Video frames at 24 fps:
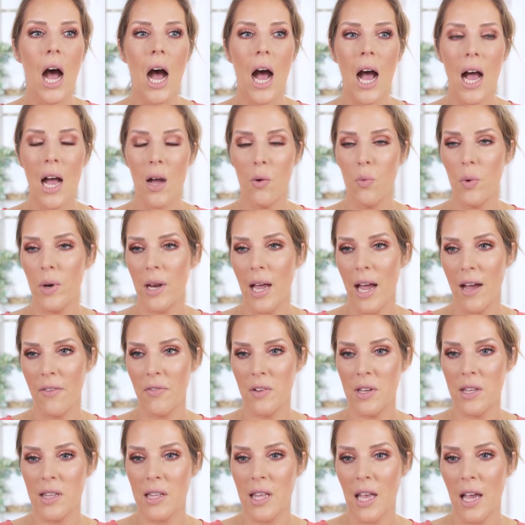I would have
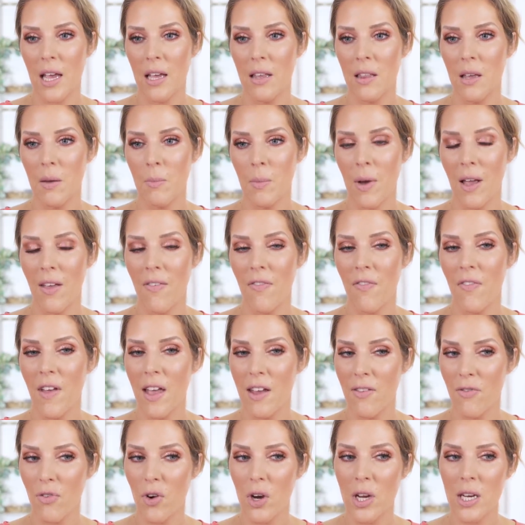to say that my
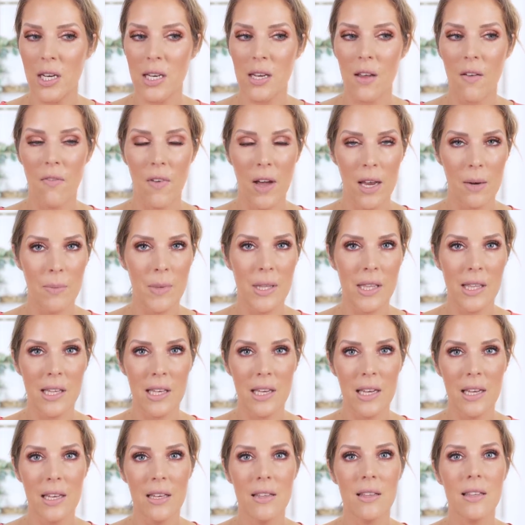favorite vitamin
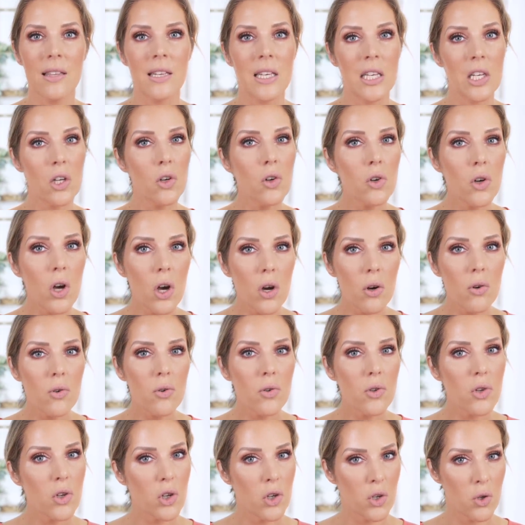C still
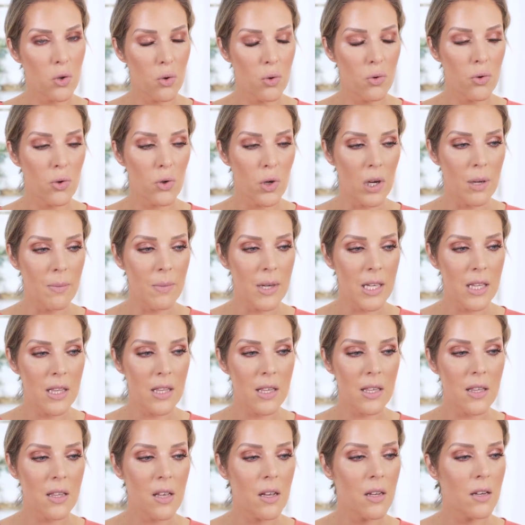goes to Truth
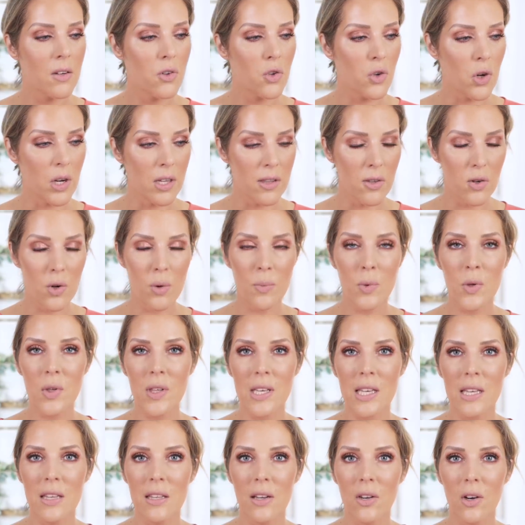Treatments Transdermal
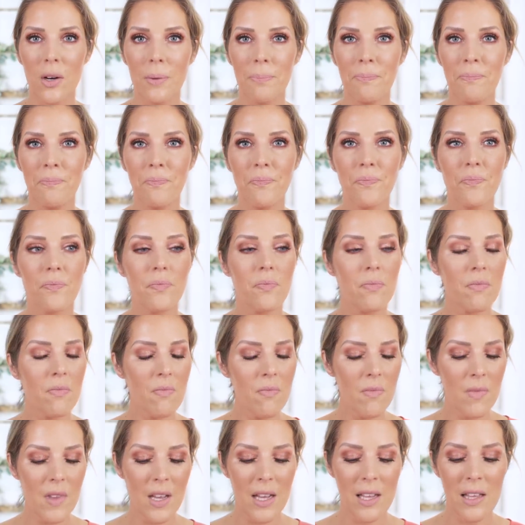C Serum.
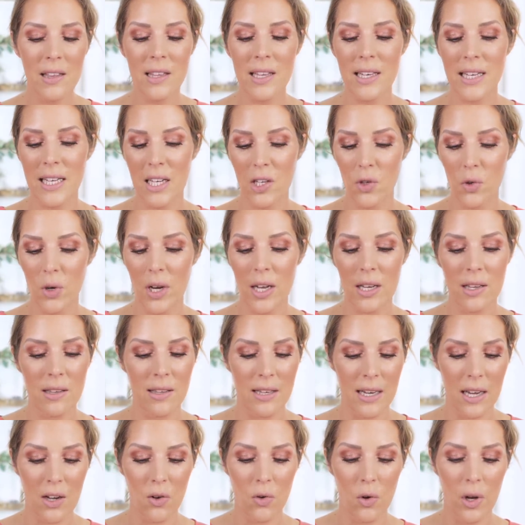It's a
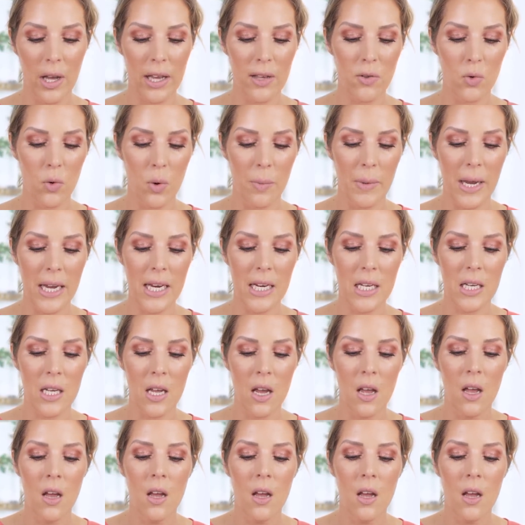tetrahexyldecyl ascorbate.